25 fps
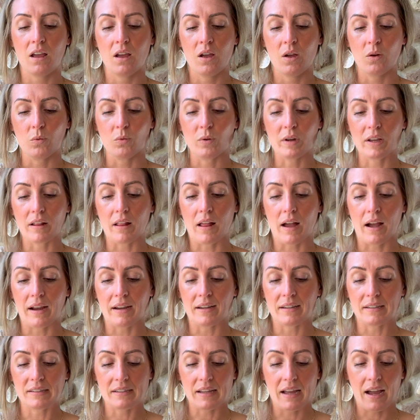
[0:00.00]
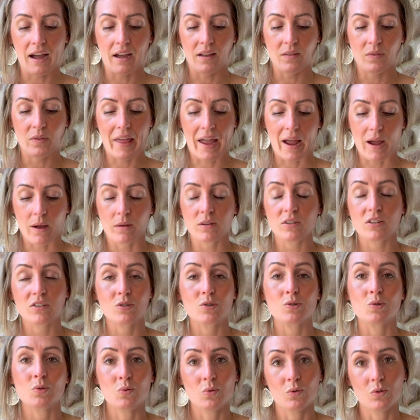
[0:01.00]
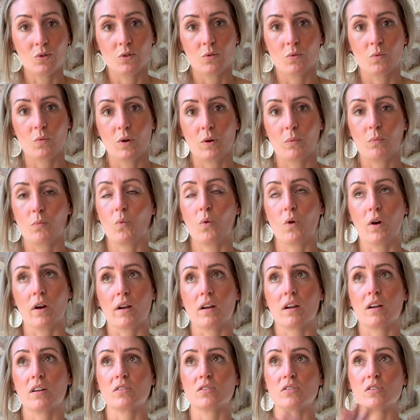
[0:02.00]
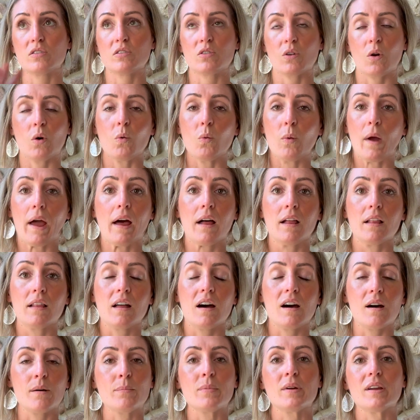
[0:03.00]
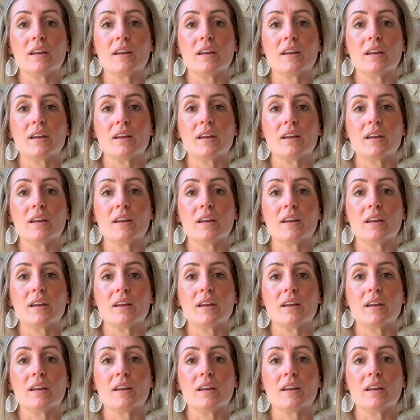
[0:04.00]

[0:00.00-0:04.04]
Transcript: realized that that stool would work so well up